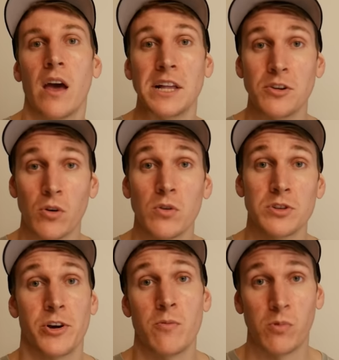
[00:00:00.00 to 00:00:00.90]
And you
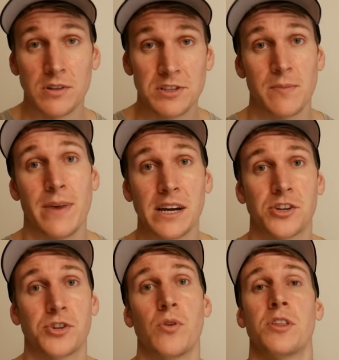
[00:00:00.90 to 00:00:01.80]
also want to make
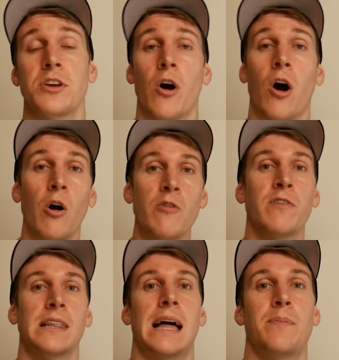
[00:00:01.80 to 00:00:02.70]
sure that you're
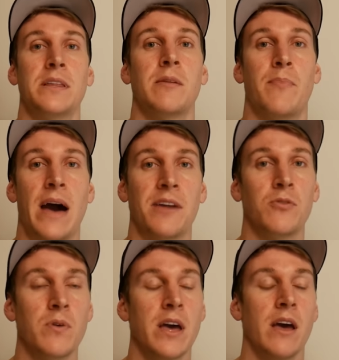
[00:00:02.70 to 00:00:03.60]
overlapping the
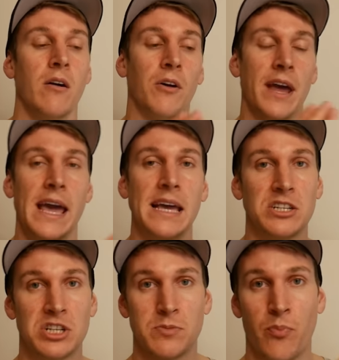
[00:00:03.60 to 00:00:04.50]
panel on
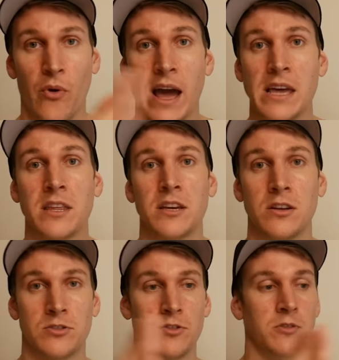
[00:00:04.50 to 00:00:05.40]
each spray you
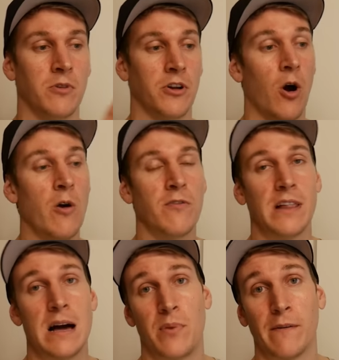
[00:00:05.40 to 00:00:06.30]
do, you want to
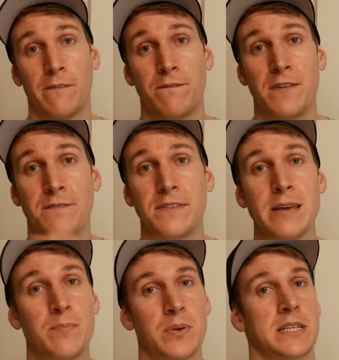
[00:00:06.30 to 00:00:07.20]
overlap by
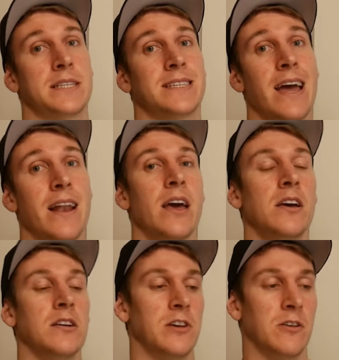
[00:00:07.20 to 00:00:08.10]
50%.
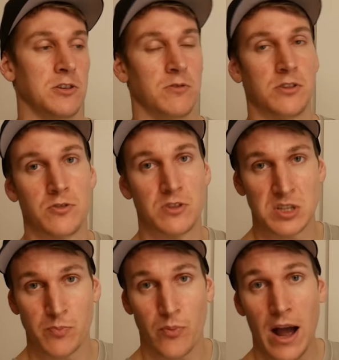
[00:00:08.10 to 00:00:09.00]
You don't just want to do a
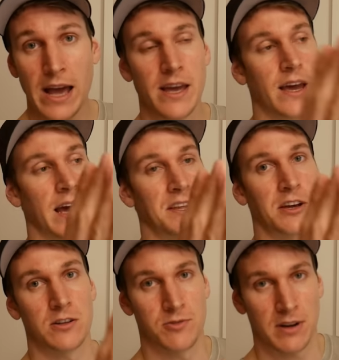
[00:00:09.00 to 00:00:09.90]
spray and then
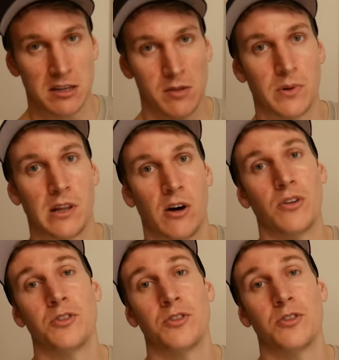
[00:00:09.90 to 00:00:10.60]
go directly below it.